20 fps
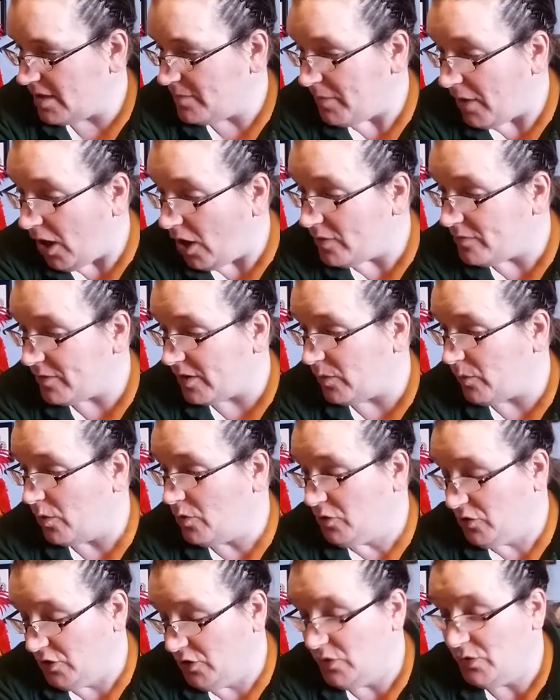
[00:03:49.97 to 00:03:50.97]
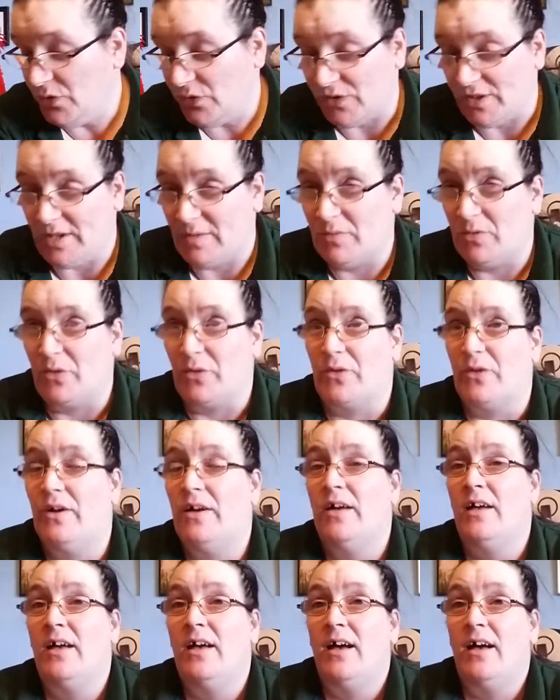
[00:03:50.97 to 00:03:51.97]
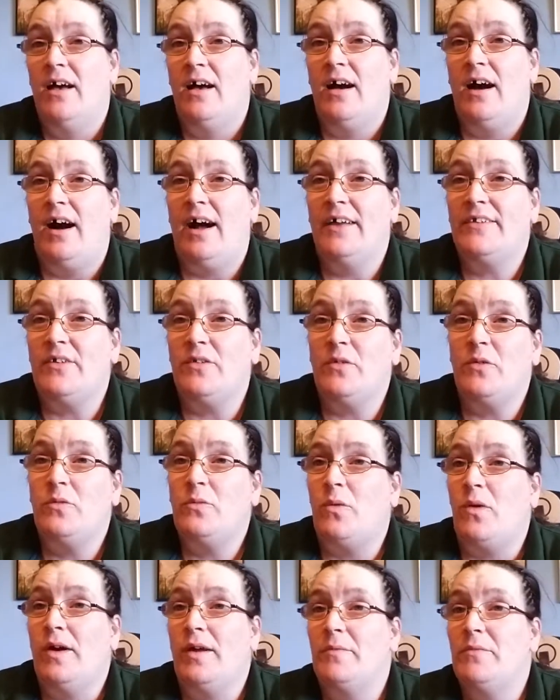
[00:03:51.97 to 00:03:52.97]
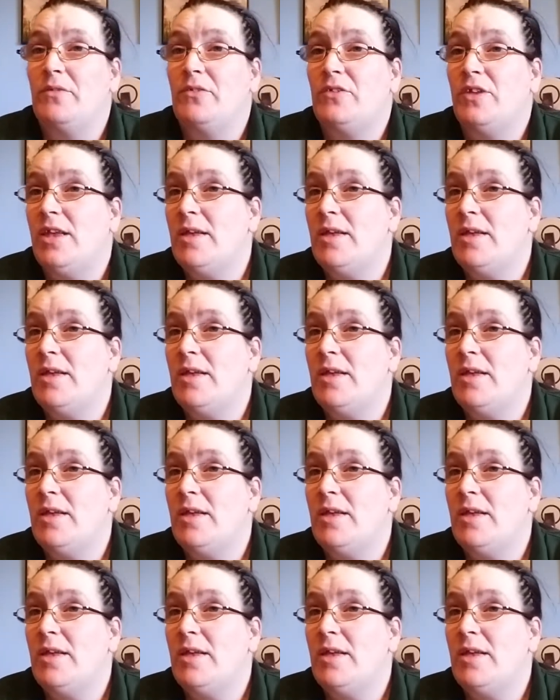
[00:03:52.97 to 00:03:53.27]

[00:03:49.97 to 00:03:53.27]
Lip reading: But hopefully I won't lose anymore. I don't know why I'm losing.